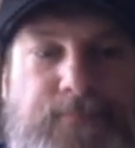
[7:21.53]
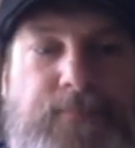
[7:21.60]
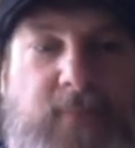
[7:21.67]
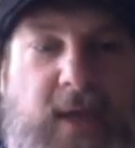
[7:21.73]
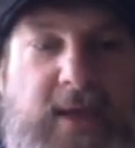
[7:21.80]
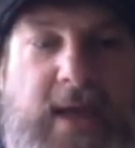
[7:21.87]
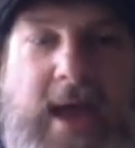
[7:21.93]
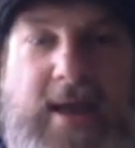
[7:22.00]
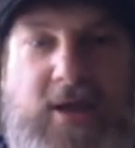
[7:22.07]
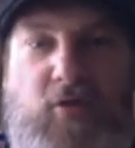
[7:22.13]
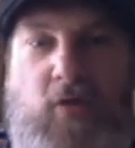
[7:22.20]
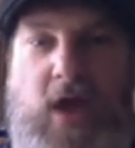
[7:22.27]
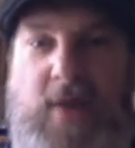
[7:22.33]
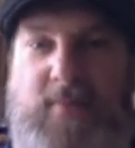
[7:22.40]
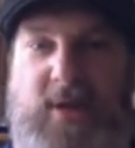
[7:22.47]
and they had to
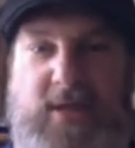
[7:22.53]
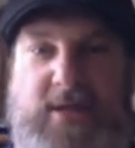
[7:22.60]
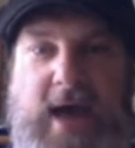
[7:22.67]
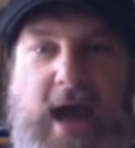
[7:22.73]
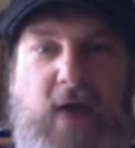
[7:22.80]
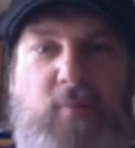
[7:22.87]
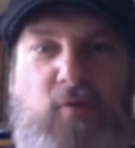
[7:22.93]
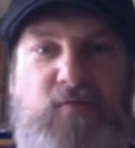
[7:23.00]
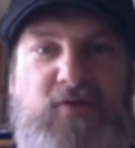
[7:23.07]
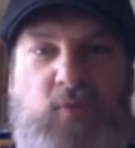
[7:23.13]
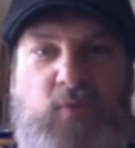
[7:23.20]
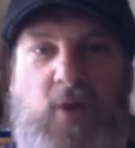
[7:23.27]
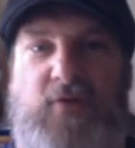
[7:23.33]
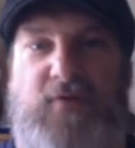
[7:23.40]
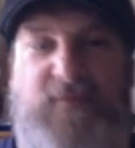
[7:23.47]
cram an entire movie's
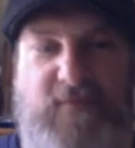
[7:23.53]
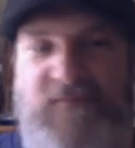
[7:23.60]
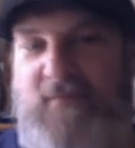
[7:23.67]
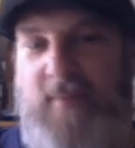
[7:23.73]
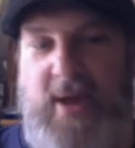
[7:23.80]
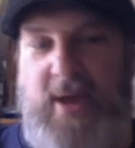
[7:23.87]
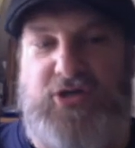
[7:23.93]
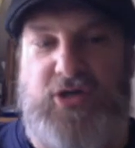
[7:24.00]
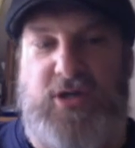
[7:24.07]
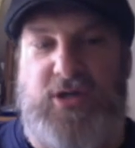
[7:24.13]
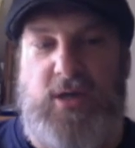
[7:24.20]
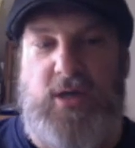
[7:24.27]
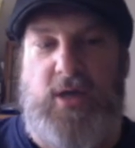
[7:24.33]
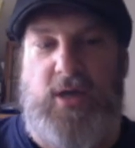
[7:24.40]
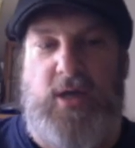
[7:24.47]
worth of information.
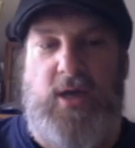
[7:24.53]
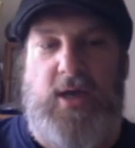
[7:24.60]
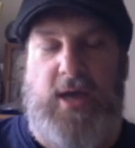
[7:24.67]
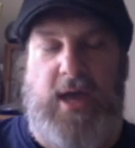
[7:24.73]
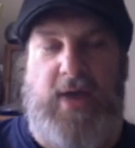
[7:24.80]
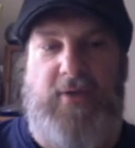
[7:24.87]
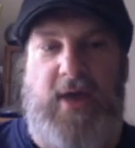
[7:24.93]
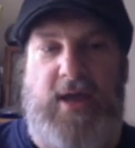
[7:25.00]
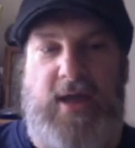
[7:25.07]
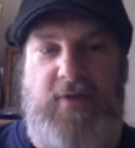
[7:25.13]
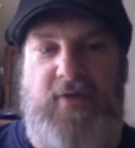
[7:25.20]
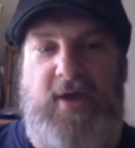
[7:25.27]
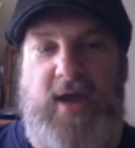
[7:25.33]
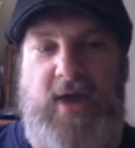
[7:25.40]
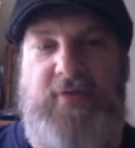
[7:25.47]
And that I
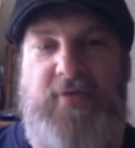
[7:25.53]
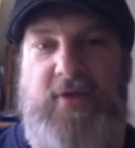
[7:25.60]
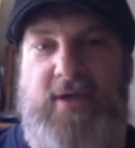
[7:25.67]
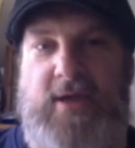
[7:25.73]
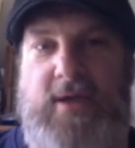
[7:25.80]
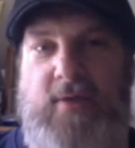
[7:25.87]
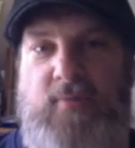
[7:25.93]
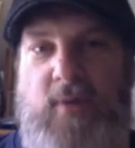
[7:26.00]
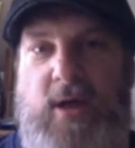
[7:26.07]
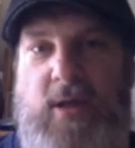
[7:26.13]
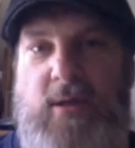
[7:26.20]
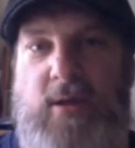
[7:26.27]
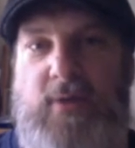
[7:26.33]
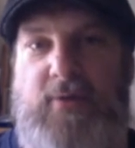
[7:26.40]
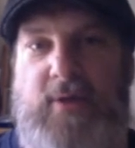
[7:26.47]
think they did
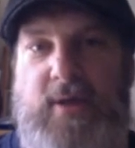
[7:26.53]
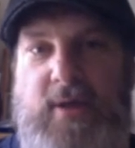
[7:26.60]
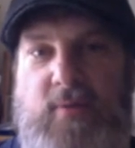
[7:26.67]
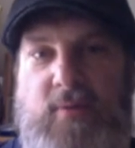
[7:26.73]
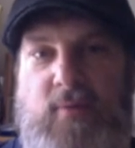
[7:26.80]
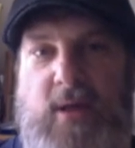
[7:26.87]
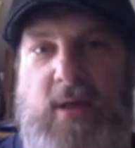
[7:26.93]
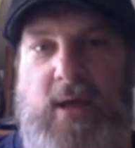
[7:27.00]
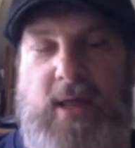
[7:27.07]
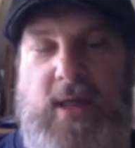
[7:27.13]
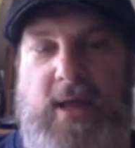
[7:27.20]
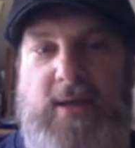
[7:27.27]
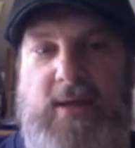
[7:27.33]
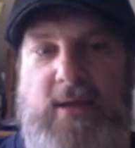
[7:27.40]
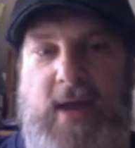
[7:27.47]
well. I think they did well. I
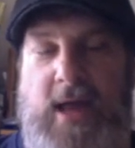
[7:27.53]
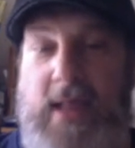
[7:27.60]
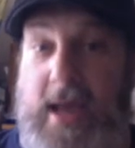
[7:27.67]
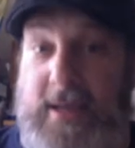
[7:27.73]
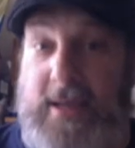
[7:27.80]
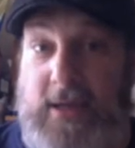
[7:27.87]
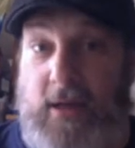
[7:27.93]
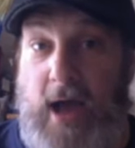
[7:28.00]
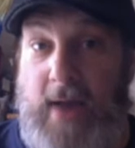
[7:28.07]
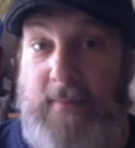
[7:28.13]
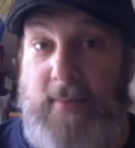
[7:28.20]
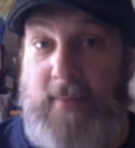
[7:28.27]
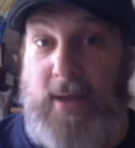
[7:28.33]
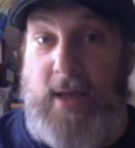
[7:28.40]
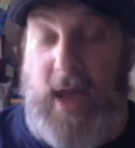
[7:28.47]
liked it. I liked it a lot.
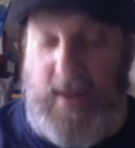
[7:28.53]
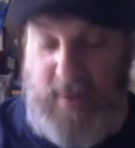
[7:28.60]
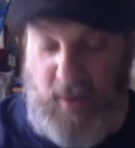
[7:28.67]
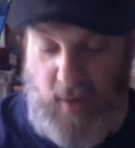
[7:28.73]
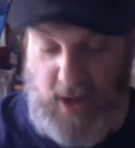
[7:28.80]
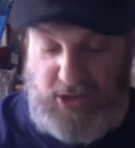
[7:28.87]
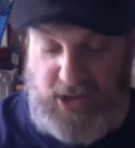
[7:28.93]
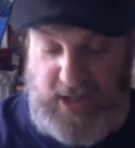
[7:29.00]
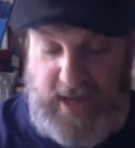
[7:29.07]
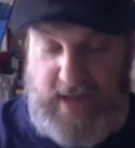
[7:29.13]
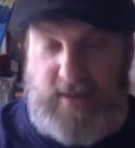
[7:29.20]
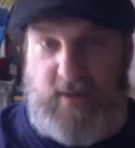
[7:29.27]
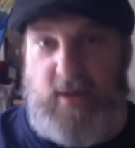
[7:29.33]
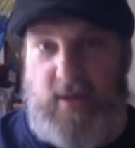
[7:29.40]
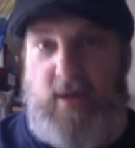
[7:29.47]
I may watch it
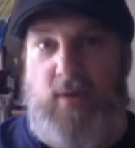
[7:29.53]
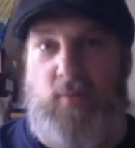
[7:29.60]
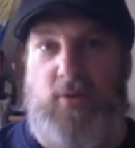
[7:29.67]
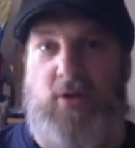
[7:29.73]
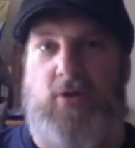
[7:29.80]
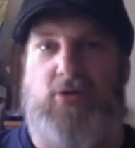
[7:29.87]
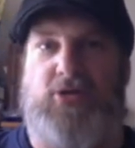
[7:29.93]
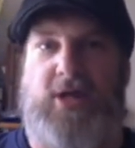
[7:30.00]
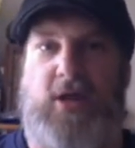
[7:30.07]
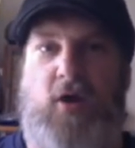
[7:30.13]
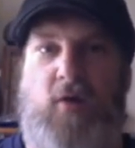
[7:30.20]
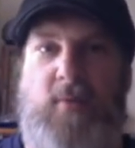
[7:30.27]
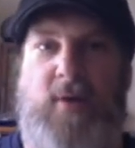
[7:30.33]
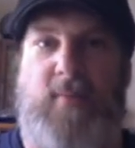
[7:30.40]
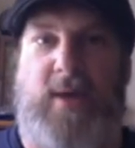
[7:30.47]
again when the girls get
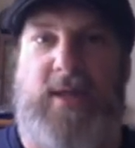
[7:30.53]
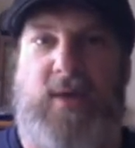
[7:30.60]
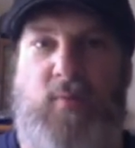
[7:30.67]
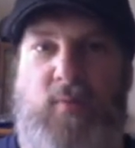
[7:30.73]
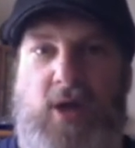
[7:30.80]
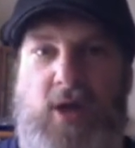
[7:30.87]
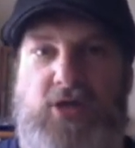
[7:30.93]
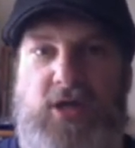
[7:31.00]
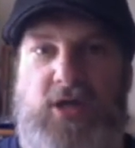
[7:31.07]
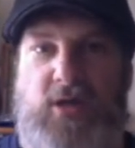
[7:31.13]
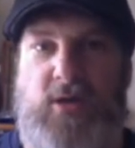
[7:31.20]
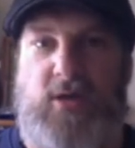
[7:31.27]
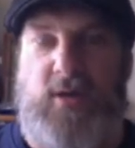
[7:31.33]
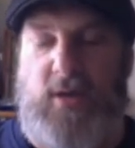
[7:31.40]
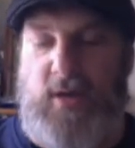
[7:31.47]
home. I'll make them watch it.
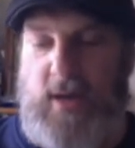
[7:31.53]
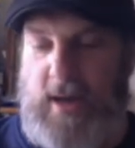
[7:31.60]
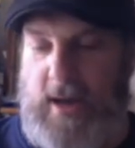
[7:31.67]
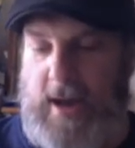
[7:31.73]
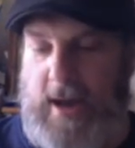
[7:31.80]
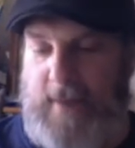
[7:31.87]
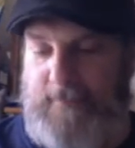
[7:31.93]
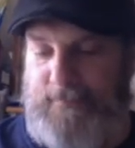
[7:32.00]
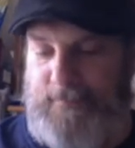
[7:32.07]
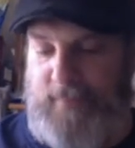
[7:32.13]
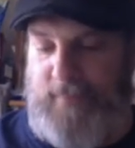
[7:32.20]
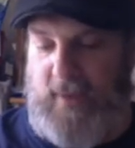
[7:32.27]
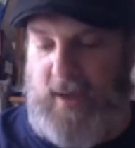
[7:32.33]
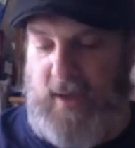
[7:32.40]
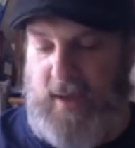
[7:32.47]

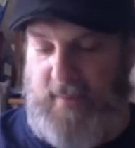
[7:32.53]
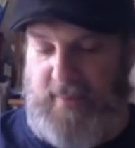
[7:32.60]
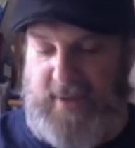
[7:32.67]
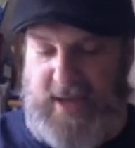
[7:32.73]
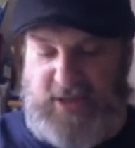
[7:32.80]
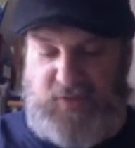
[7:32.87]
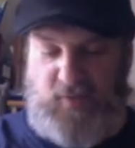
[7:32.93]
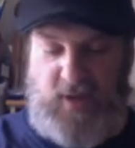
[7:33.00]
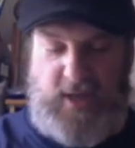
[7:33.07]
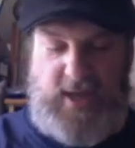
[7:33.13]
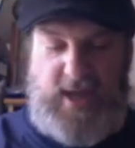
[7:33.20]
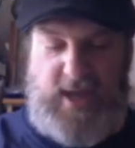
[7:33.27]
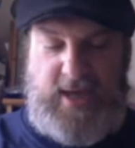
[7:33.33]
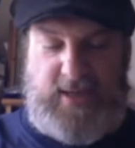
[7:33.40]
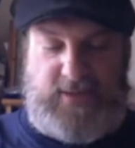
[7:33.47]
But that's
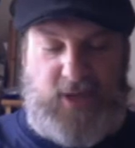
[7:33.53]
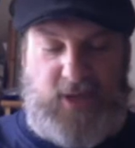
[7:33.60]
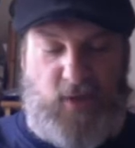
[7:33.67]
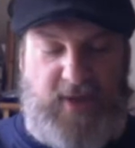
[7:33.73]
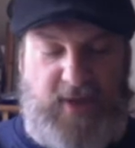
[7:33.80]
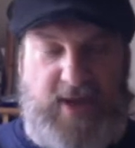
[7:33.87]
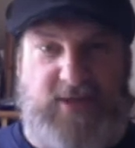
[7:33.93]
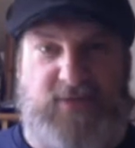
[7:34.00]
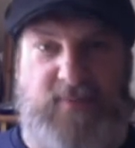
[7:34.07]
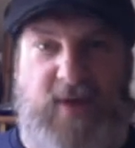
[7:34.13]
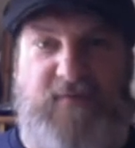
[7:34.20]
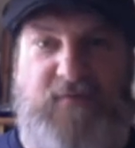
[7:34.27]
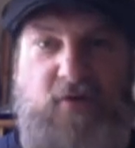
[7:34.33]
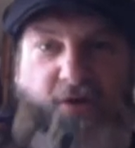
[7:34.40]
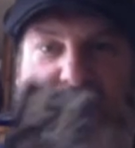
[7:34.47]
really it. So there's my
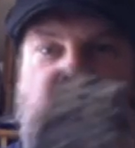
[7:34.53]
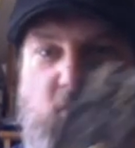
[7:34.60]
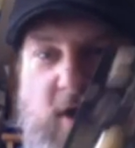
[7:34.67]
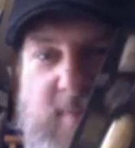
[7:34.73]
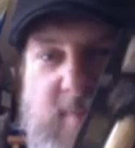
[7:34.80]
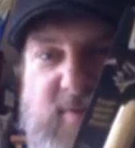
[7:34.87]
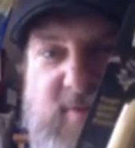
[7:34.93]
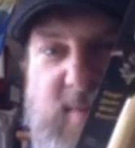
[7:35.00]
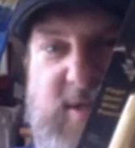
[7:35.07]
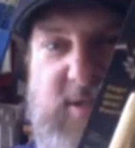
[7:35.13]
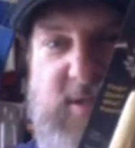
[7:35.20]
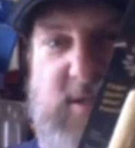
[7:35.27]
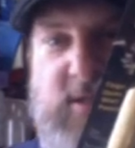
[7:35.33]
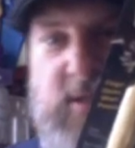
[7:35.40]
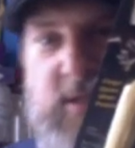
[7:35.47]
first Creepsmas